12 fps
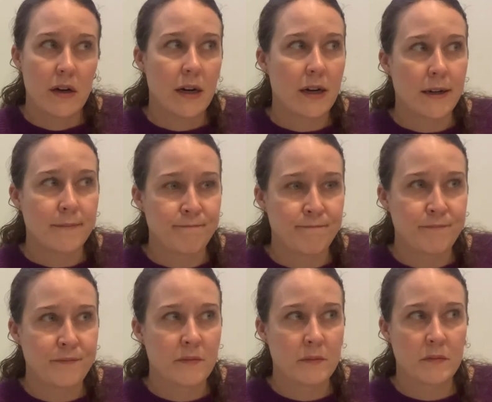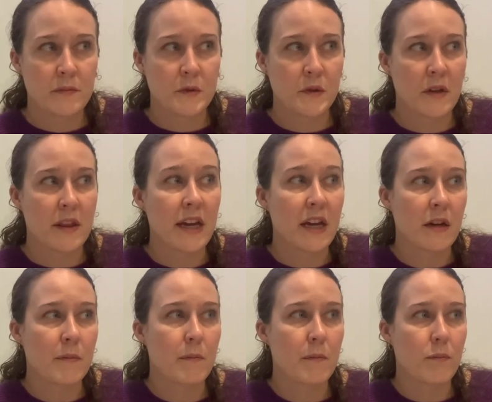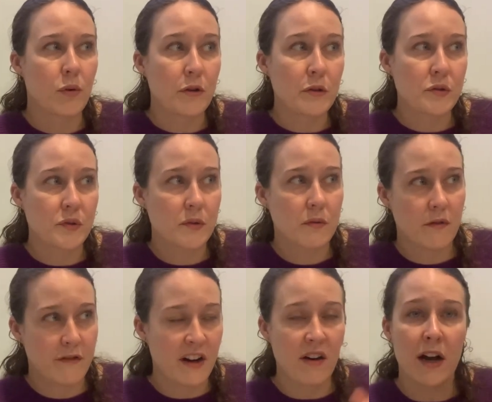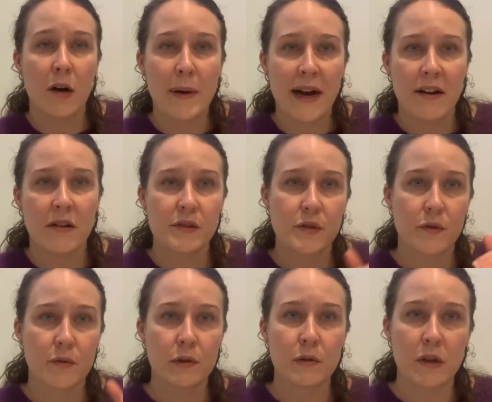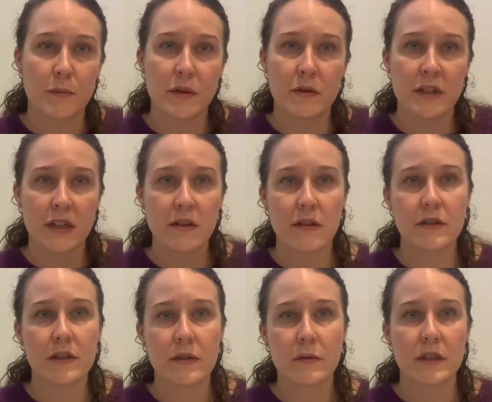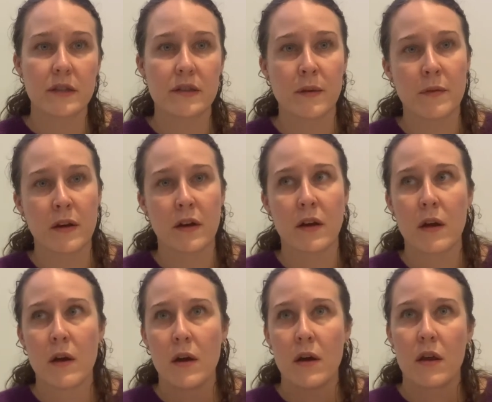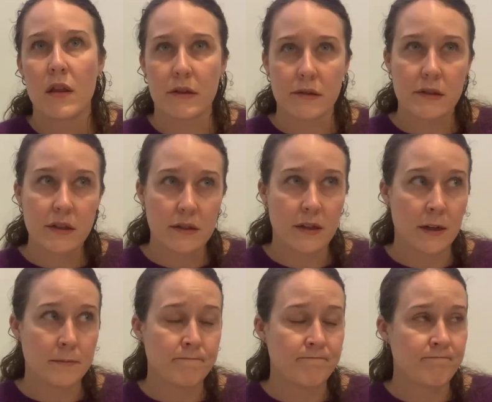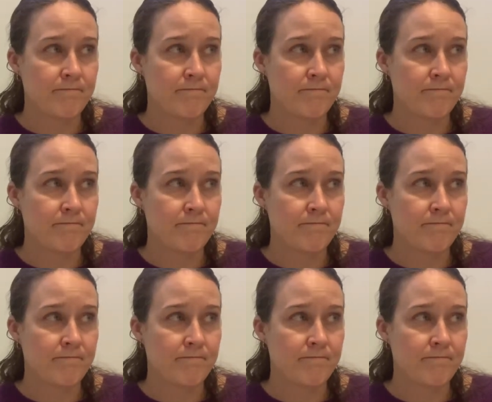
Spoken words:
so that they could produce Fair Isle patterns through computer technology, which is something that's still done.